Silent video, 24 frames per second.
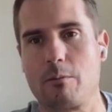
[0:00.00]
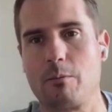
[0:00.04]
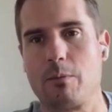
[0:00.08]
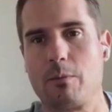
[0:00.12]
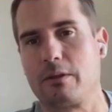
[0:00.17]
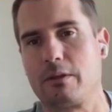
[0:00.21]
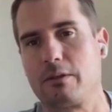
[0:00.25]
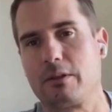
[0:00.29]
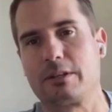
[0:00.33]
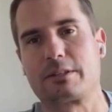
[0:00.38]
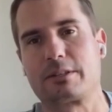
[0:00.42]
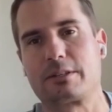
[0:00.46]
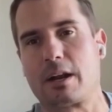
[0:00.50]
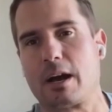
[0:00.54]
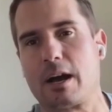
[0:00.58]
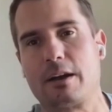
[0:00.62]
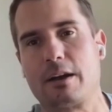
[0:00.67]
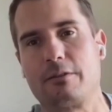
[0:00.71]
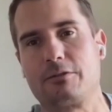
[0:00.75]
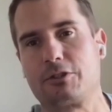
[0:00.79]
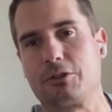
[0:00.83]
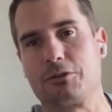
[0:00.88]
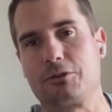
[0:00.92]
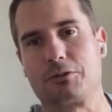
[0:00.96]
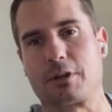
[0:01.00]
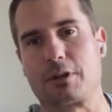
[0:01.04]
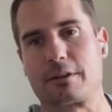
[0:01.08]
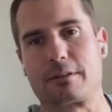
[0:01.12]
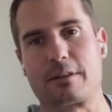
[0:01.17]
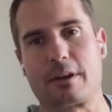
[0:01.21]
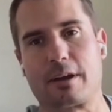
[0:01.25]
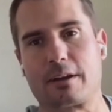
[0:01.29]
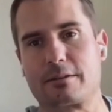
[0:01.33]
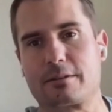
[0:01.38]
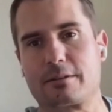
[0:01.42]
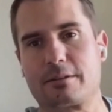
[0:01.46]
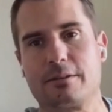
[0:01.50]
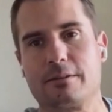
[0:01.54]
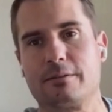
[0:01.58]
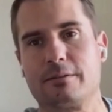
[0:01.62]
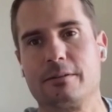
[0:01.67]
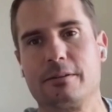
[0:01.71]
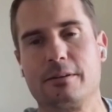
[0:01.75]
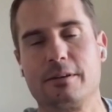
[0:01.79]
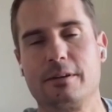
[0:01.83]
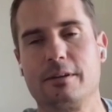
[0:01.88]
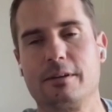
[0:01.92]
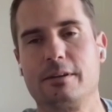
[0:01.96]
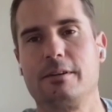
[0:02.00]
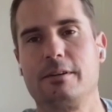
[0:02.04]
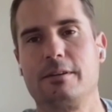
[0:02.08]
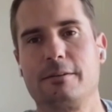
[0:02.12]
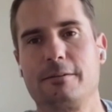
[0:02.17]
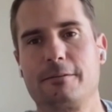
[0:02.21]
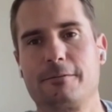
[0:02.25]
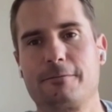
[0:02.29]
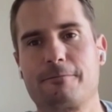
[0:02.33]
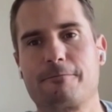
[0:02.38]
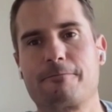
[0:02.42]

But listen, I have shoes like that too. Yeah.